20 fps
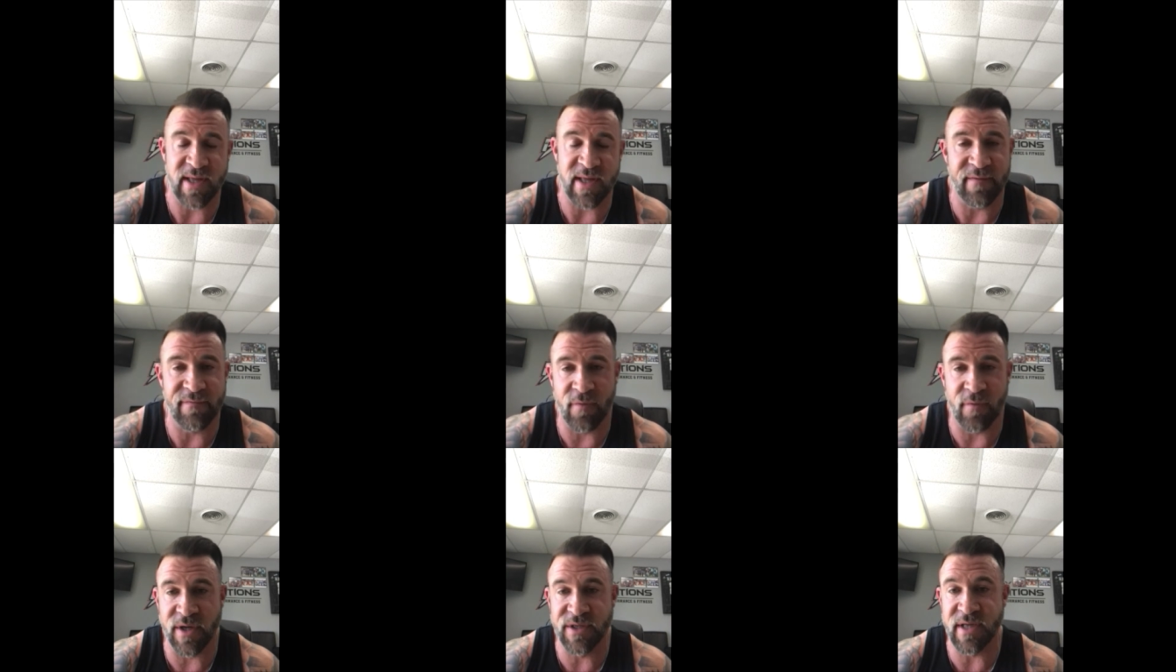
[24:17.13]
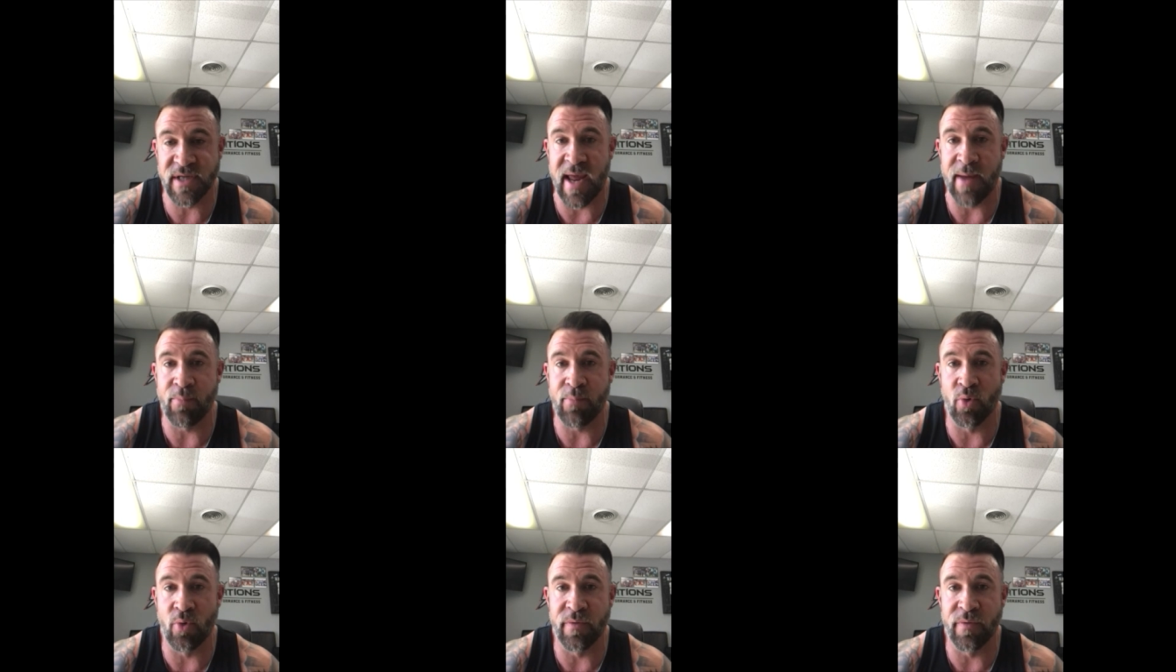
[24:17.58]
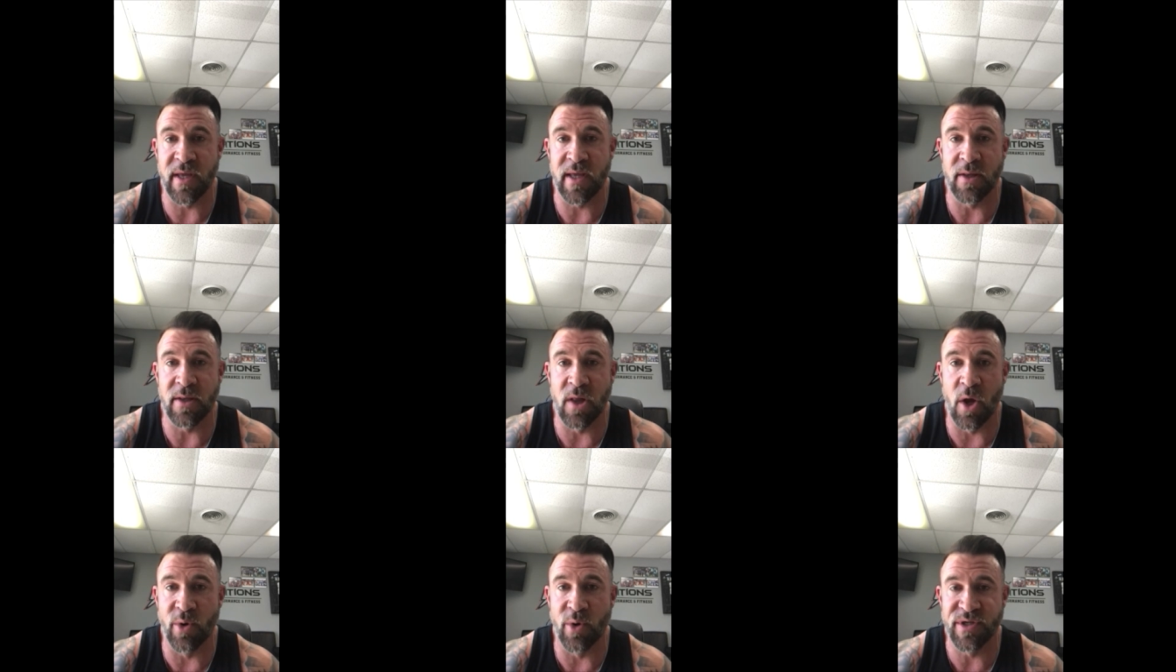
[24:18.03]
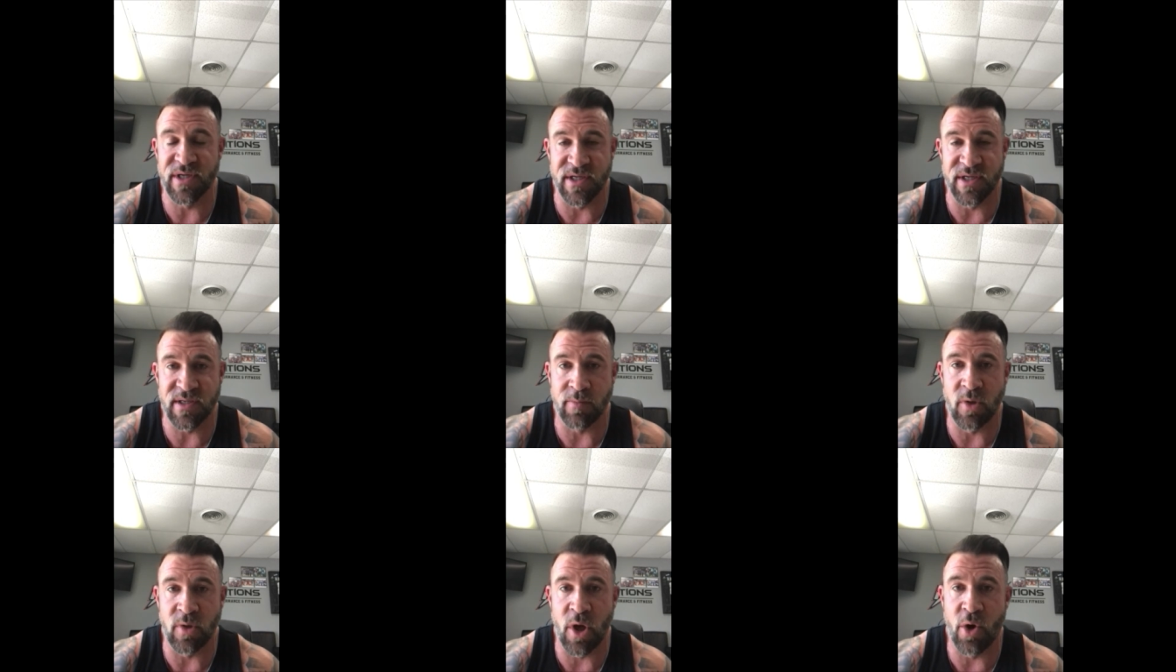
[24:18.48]
Like, for example, the lowest
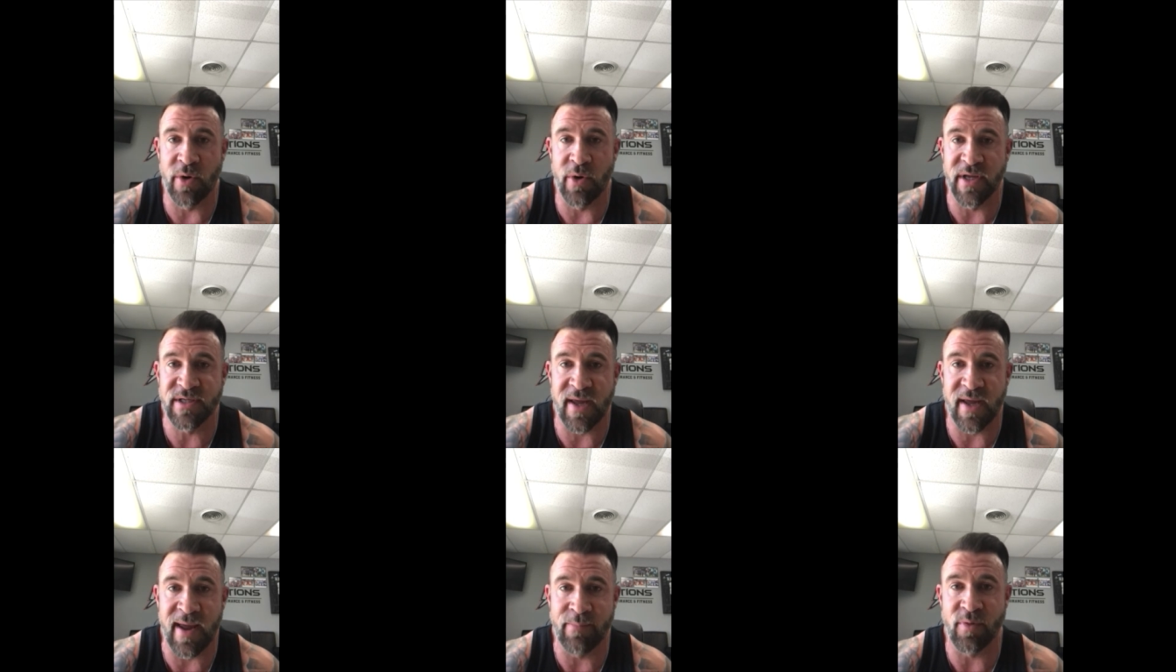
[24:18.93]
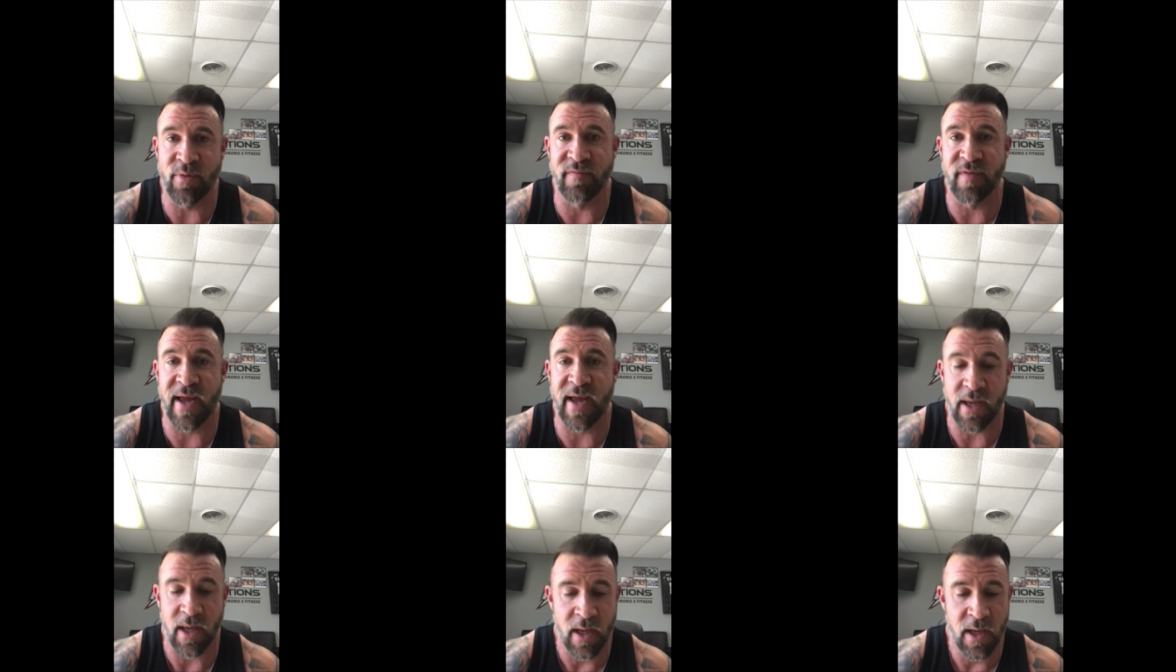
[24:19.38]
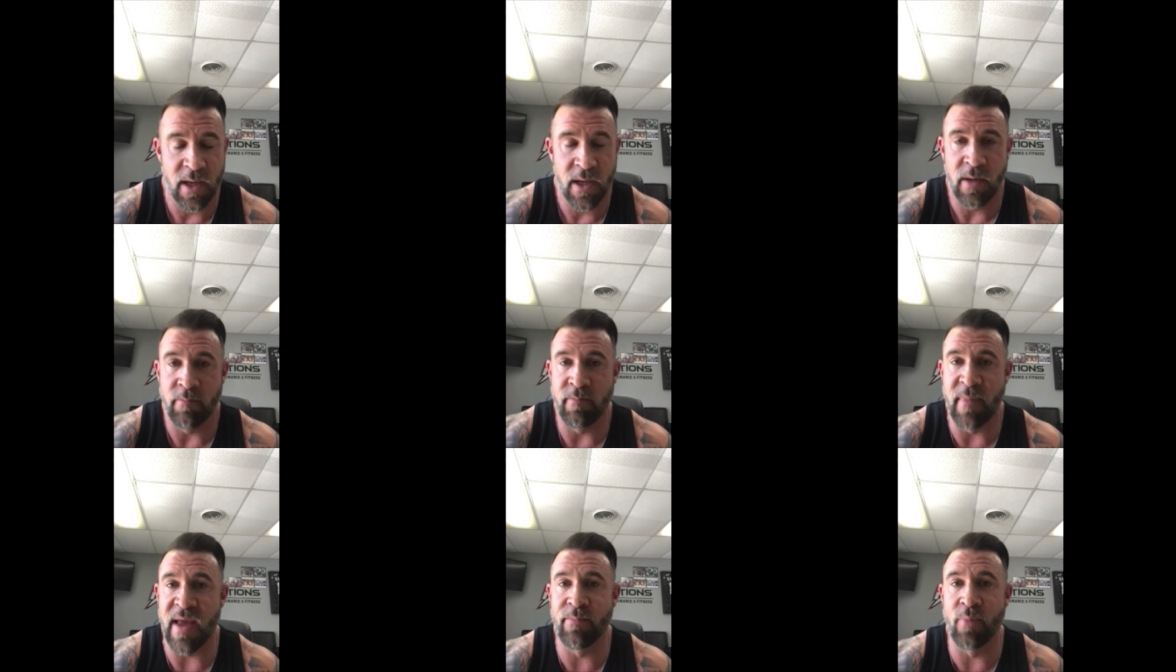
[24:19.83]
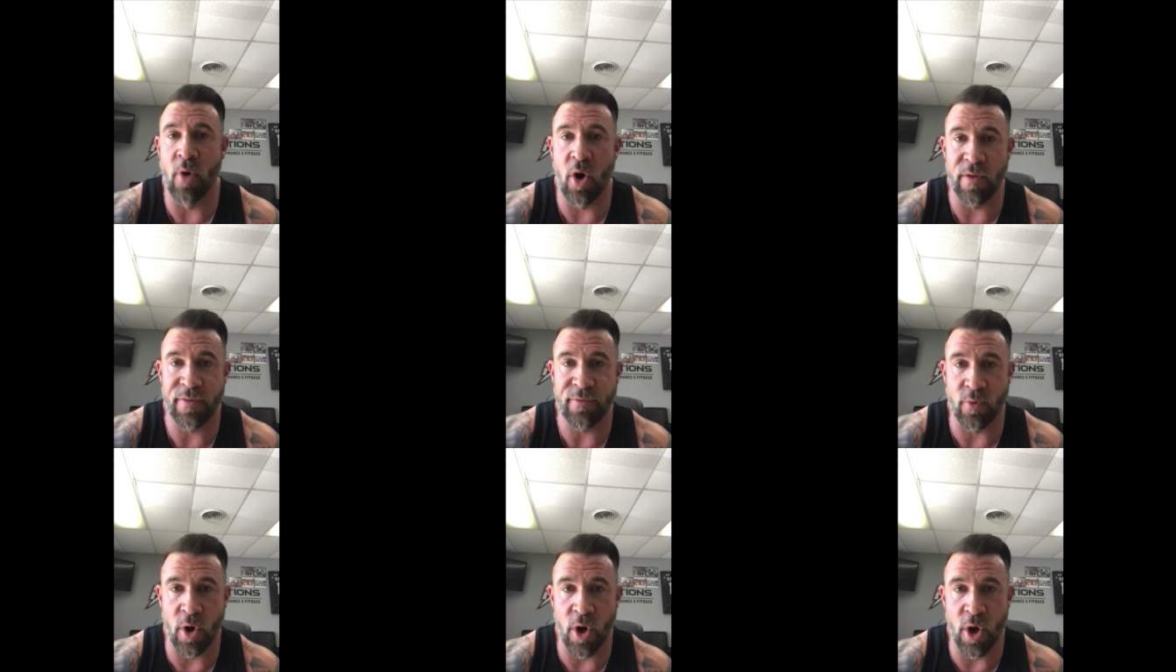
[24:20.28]
system load example of like med
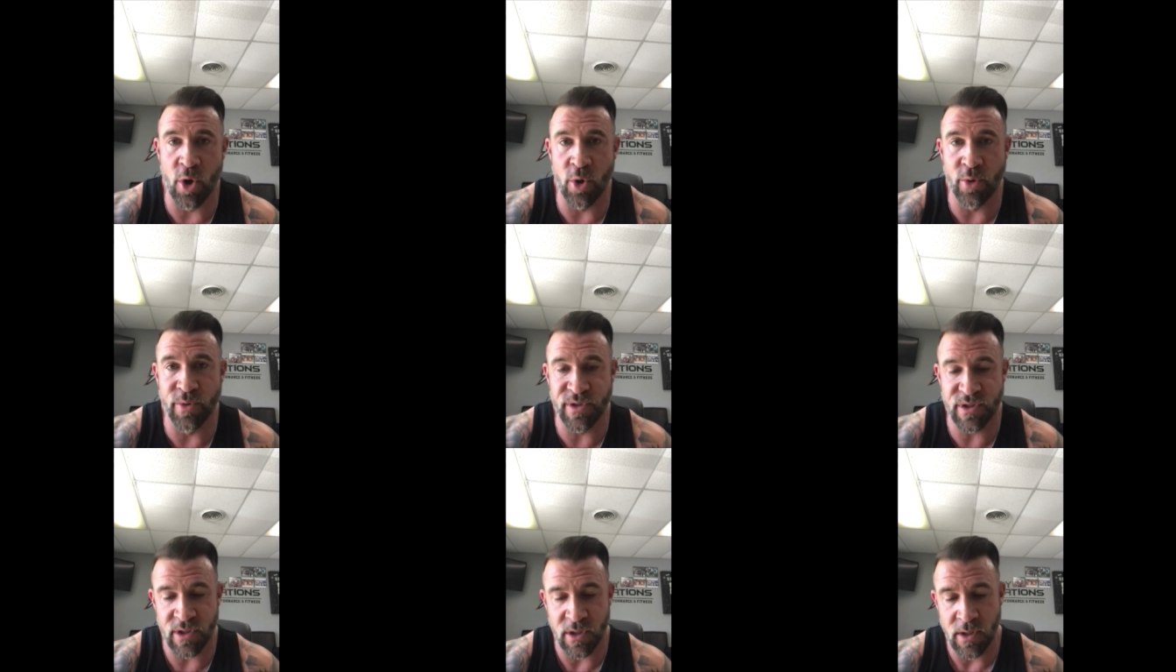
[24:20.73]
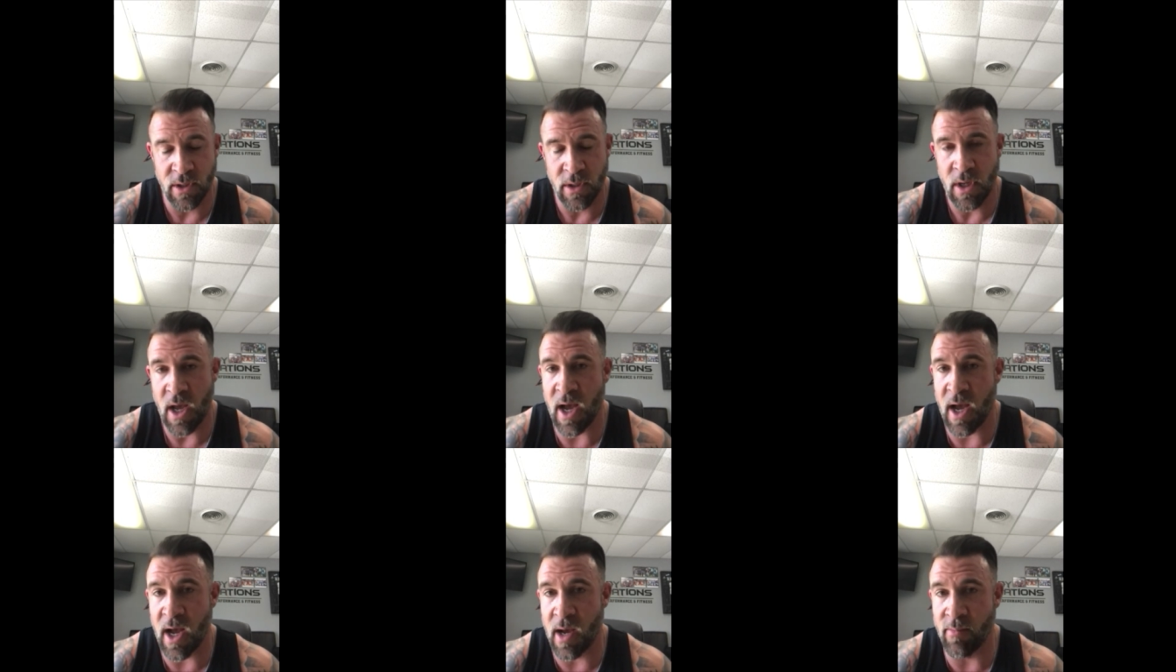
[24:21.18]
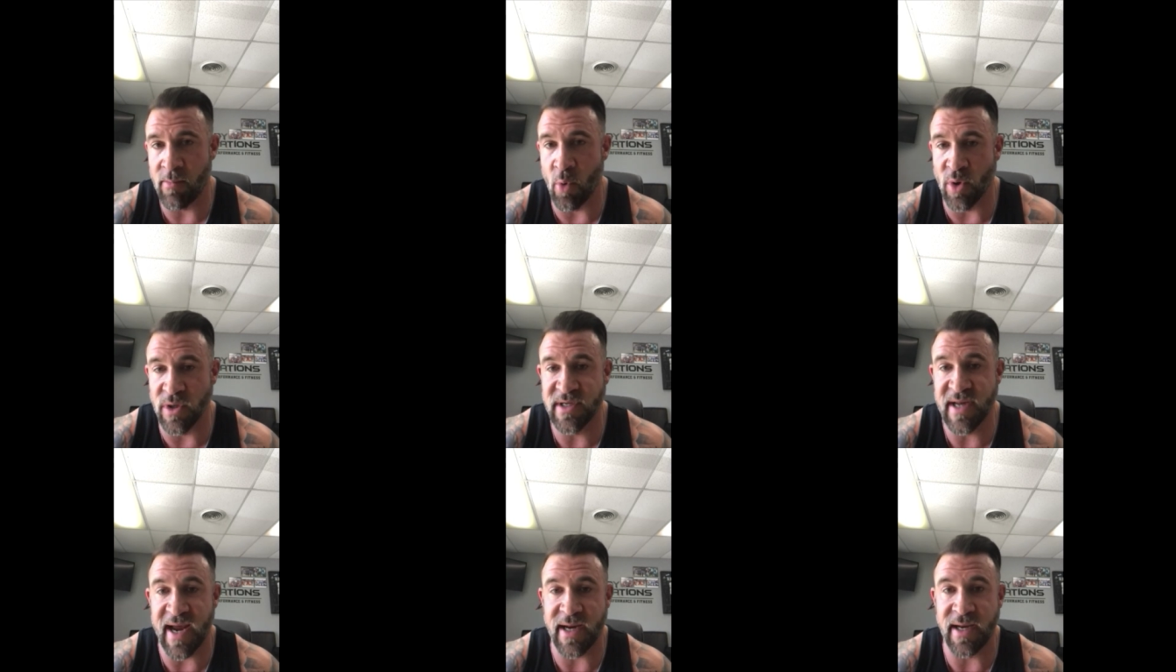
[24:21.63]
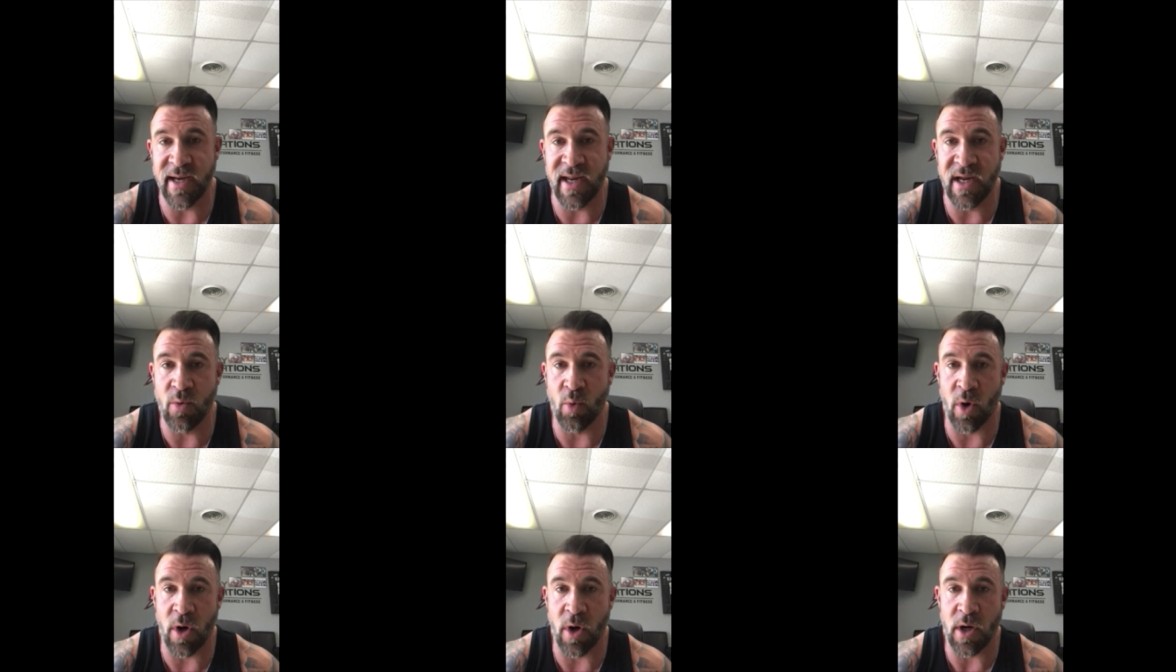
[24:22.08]
ball throws or
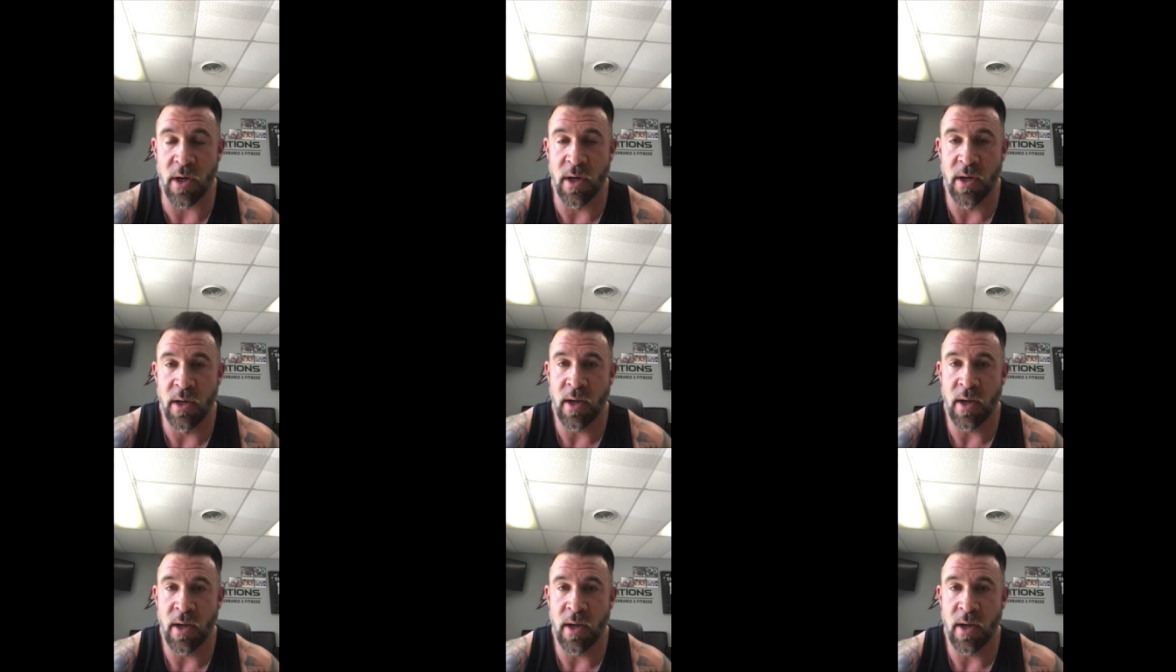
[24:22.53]
technique work.